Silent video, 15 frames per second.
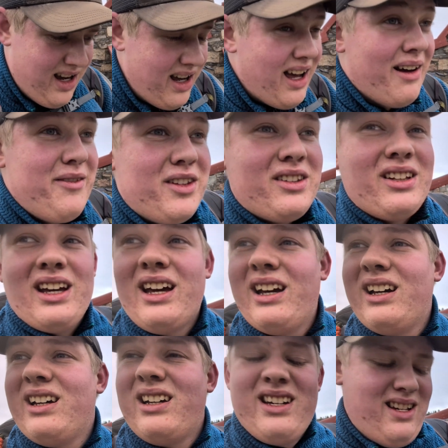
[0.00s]
have to say,
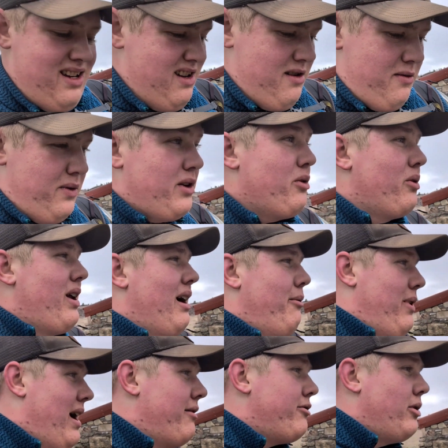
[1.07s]
we
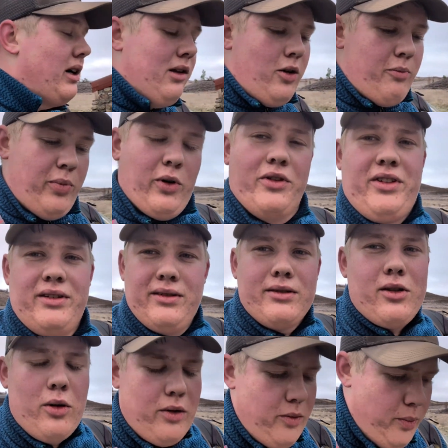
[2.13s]
have quite a lot of bothies in
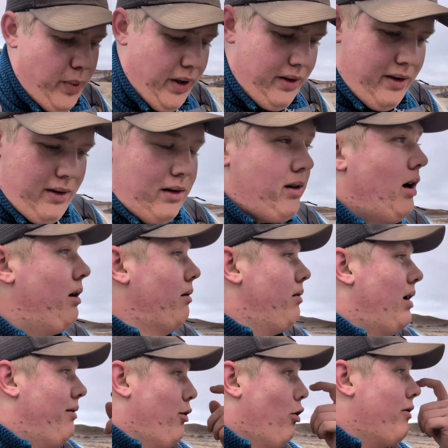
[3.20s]
Scotland, but
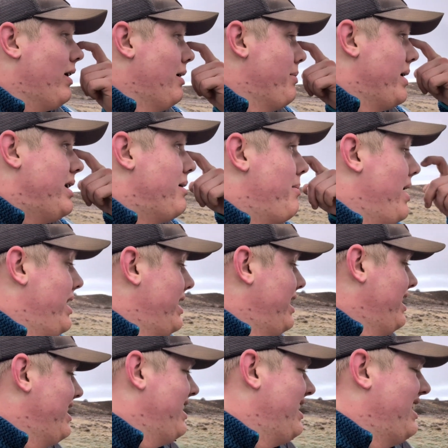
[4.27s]
I've not really been to many.
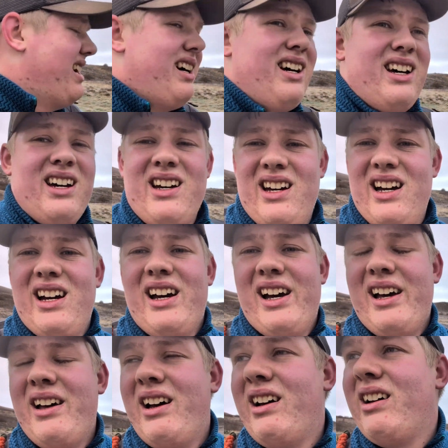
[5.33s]

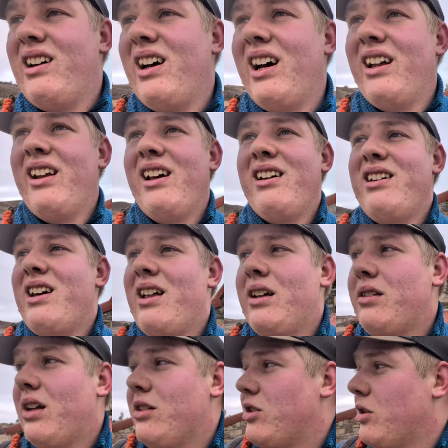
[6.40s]
Yeah,
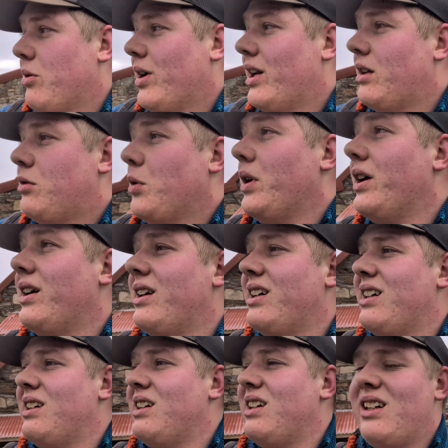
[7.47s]
that's actually quite a nice one.
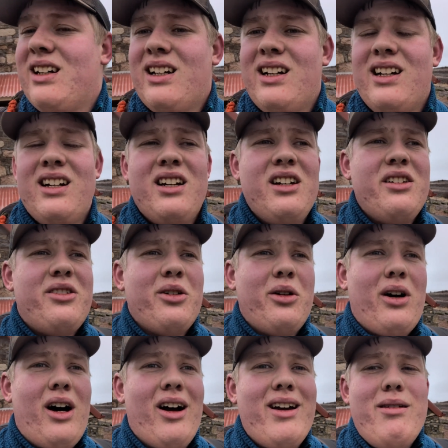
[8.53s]
So
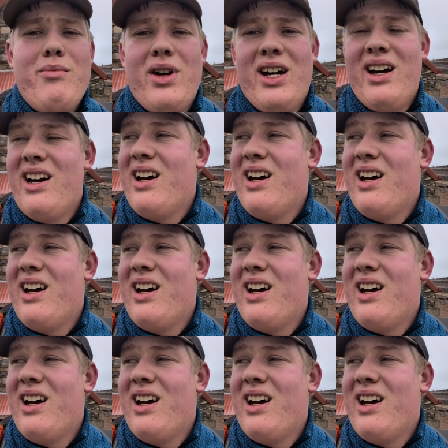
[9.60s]
a number